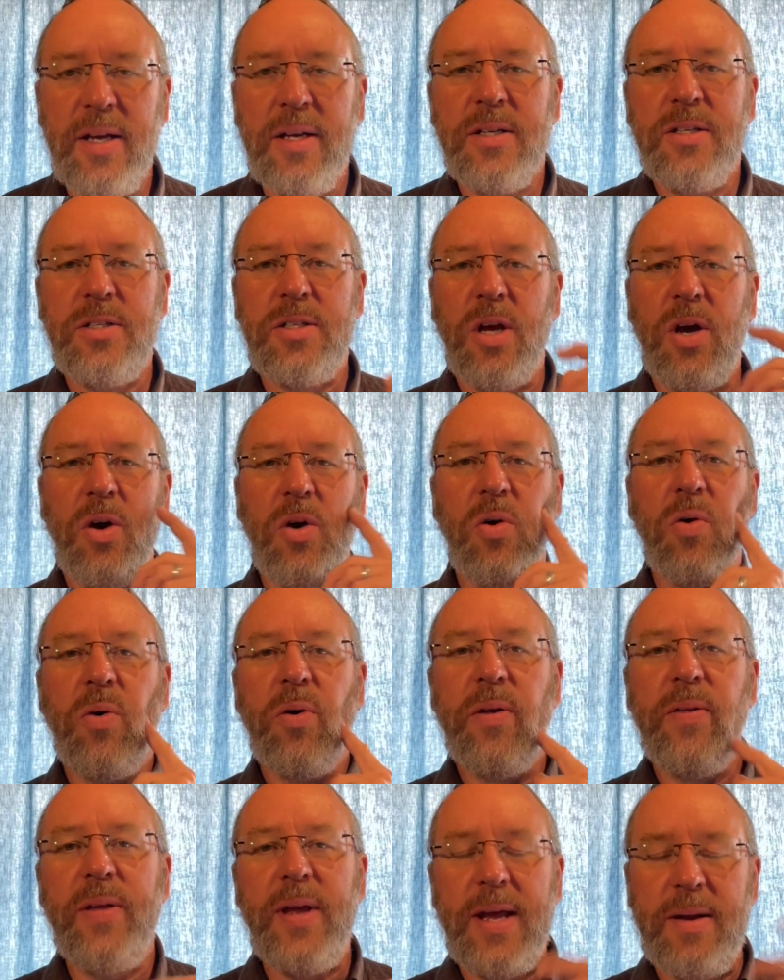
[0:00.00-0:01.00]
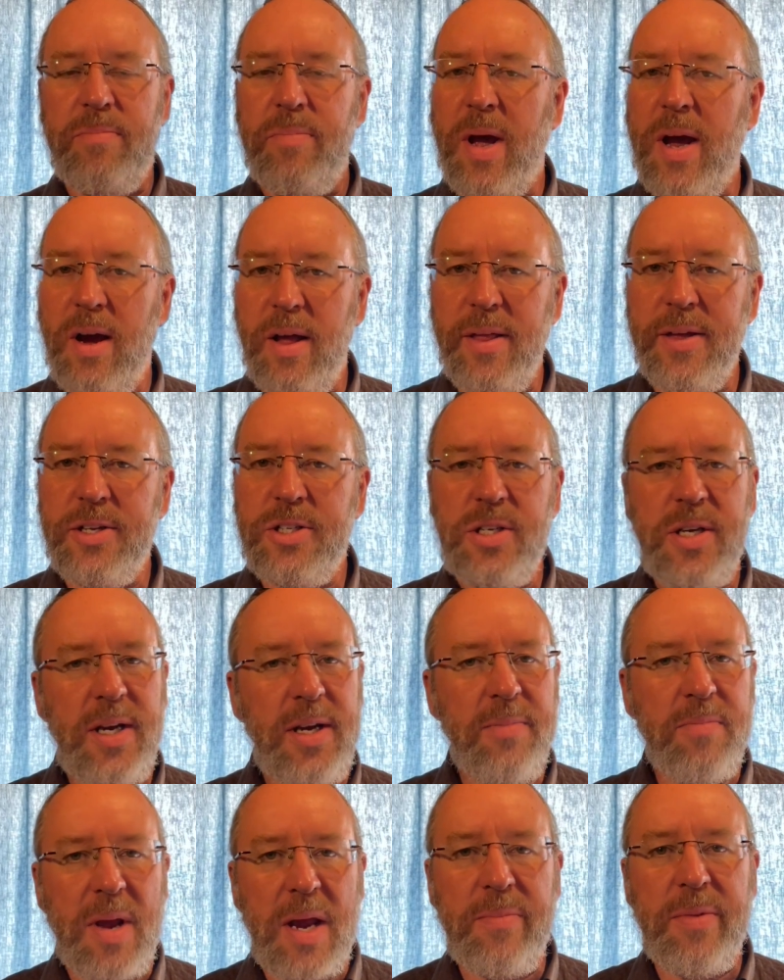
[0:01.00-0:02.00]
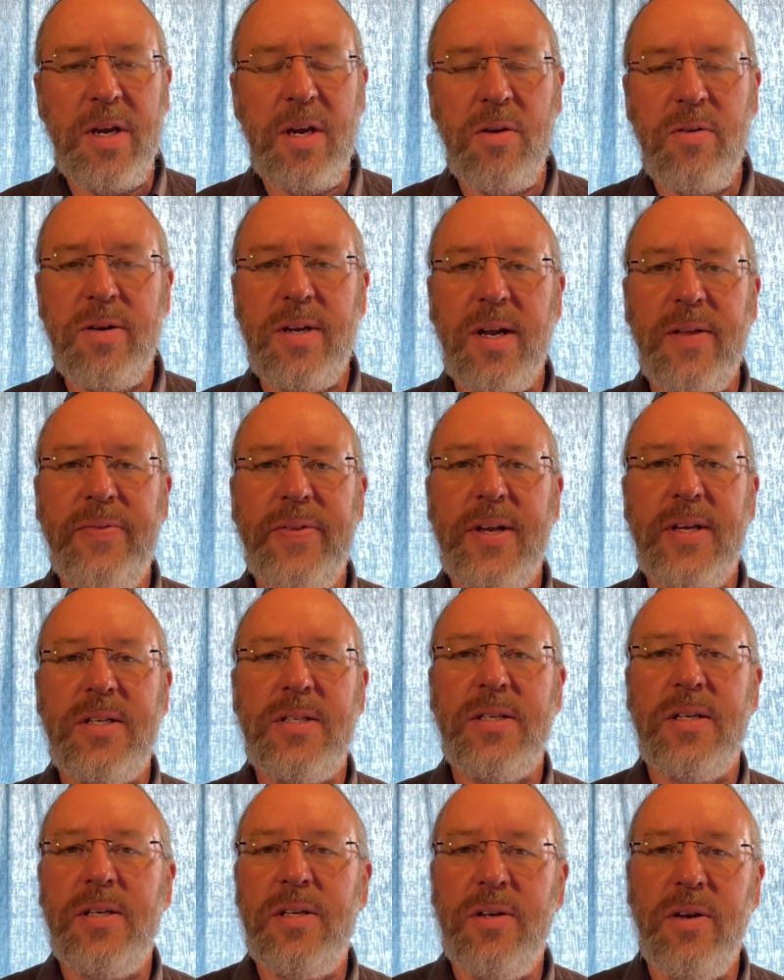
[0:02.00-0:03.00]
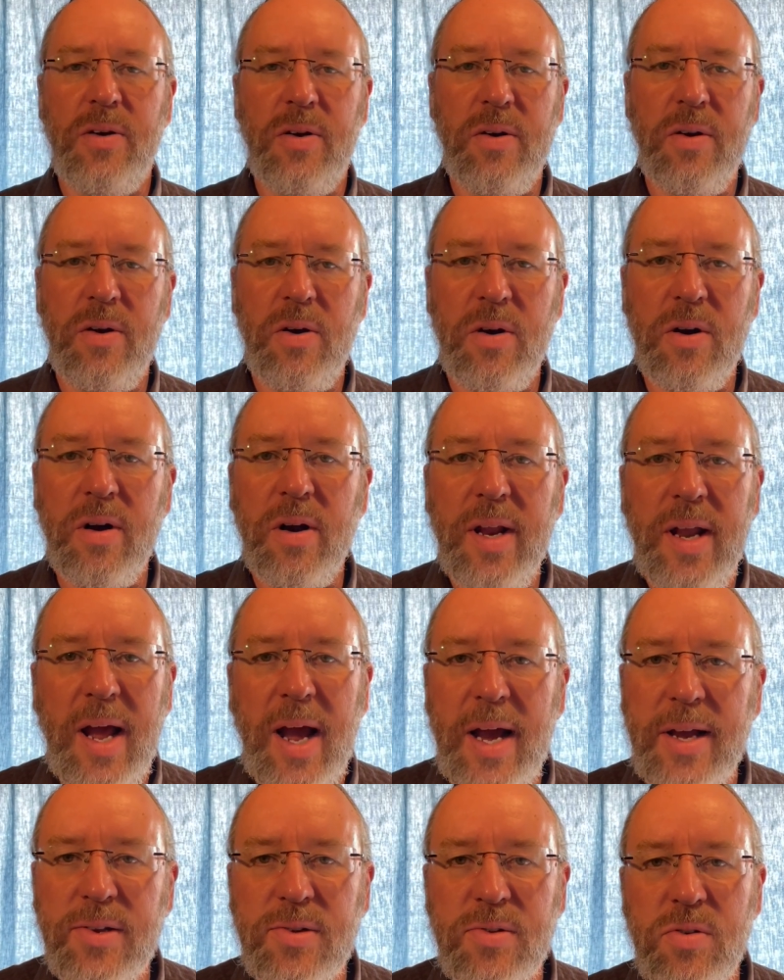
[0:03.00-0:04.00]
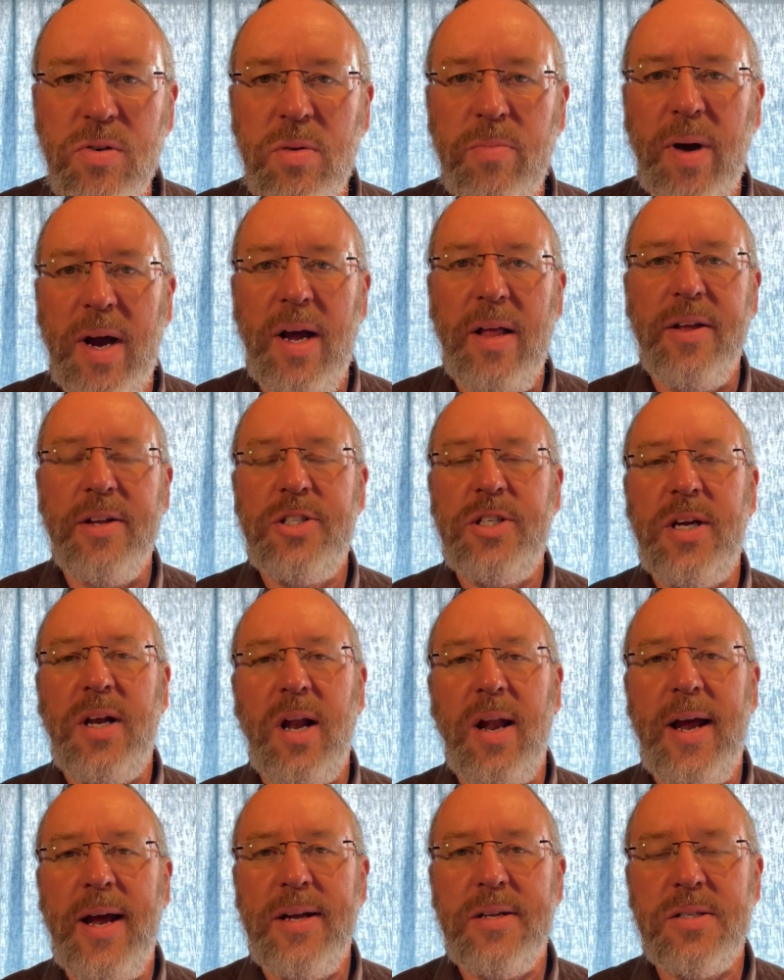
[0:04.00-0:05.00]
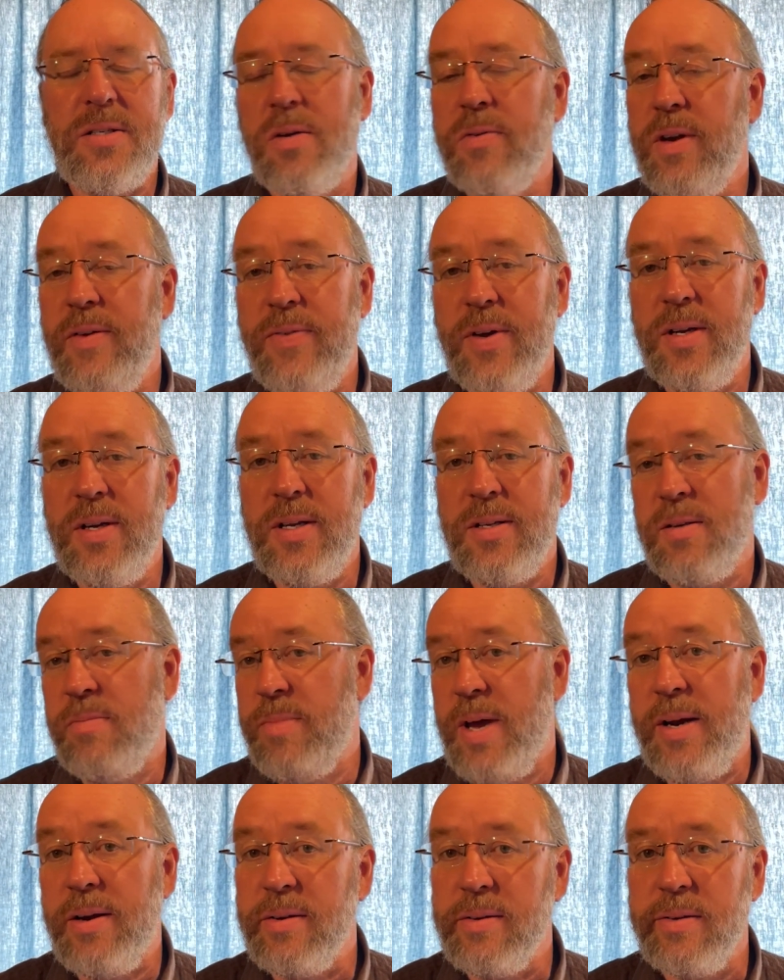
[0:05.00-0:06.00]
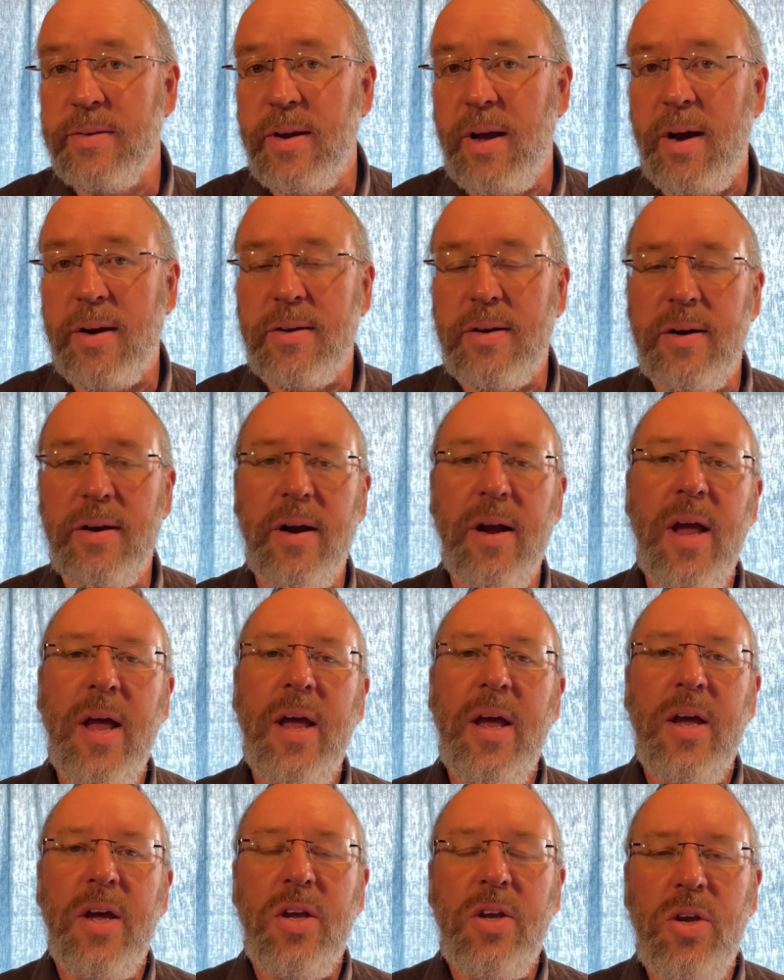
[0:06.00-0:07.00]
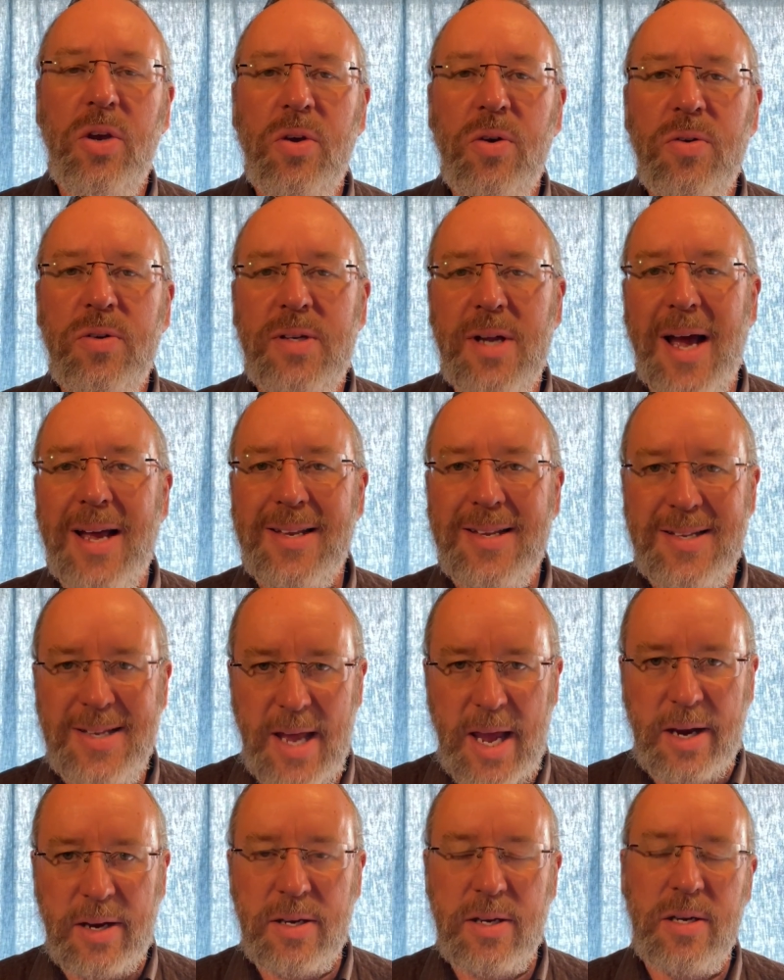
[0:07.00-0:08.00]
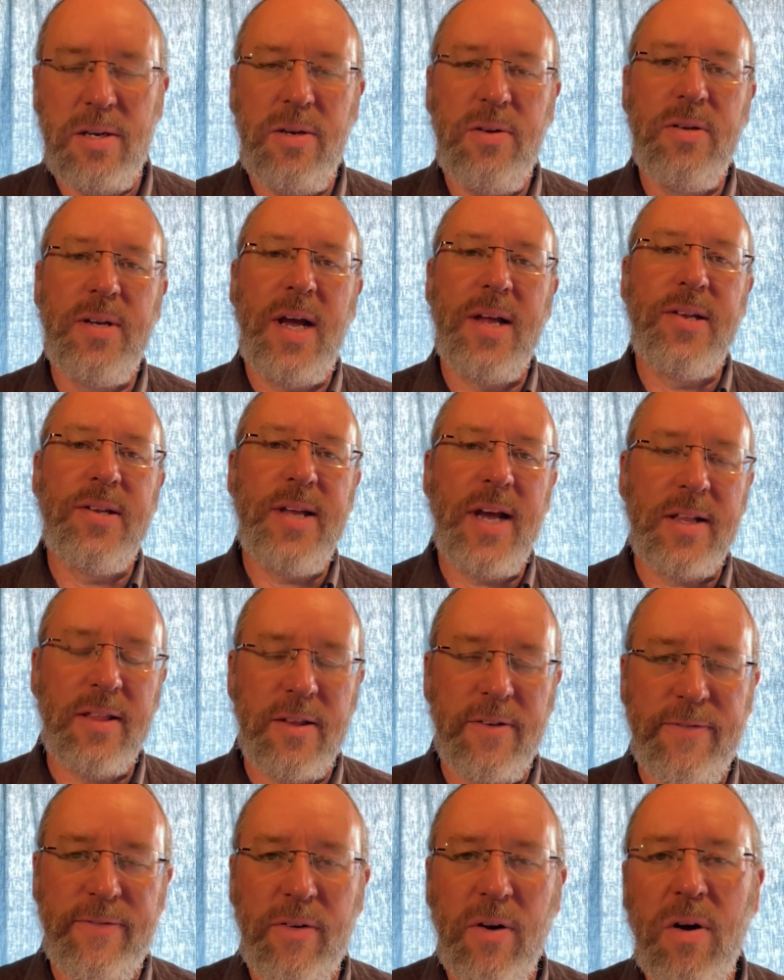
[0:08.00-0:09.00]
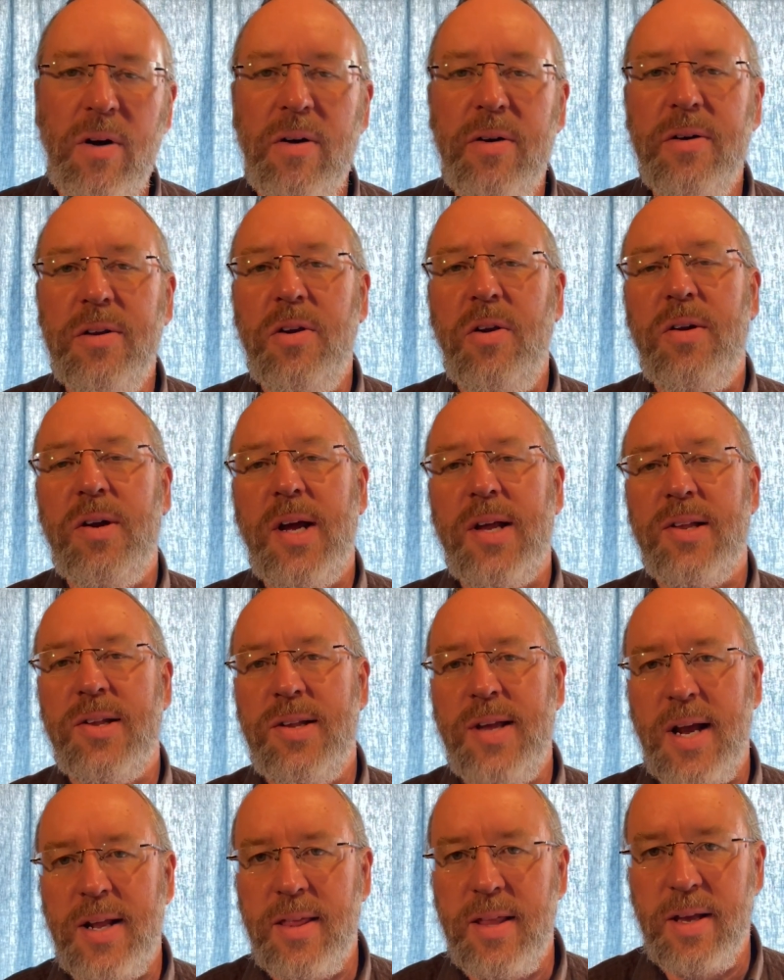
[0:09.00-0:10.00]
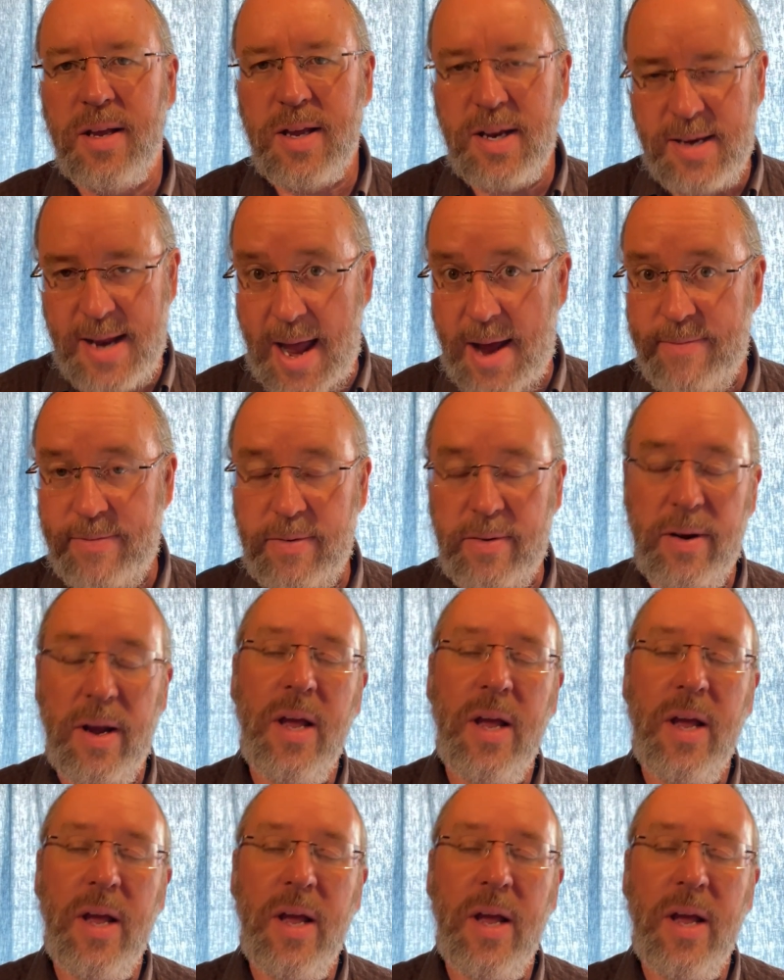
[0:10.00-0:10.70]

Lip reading: So in biology, maybe you did this in your early high school biology class, or even as a medical doctor, you dissect. You dissect the frog, you dissect the cadaver.